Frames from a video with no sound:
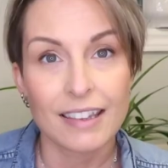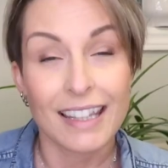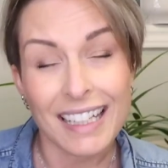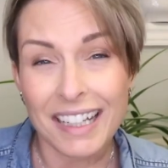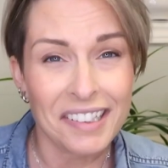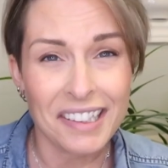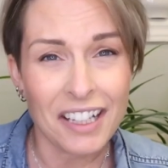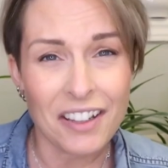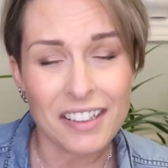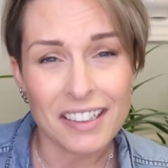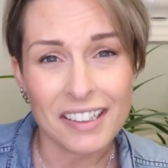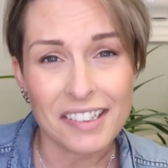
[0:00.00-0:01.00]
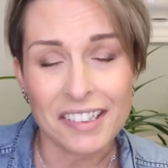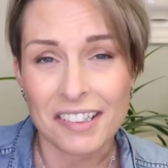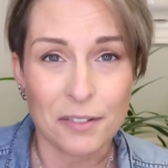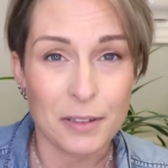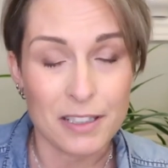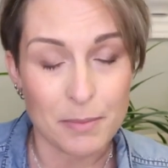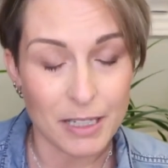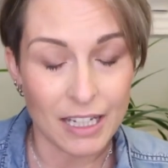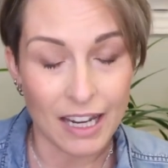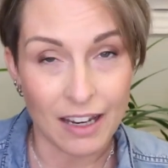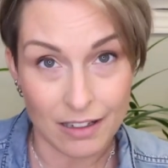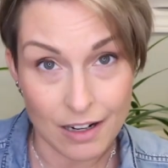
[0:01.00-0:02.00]
The next thing on the list that's going to
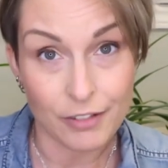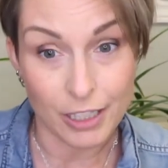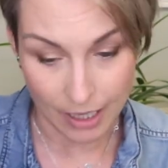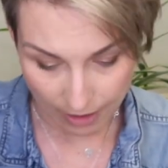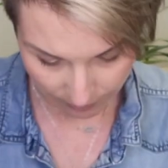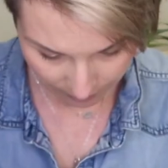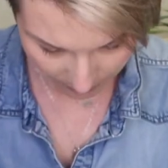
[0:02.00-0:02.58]
be a never again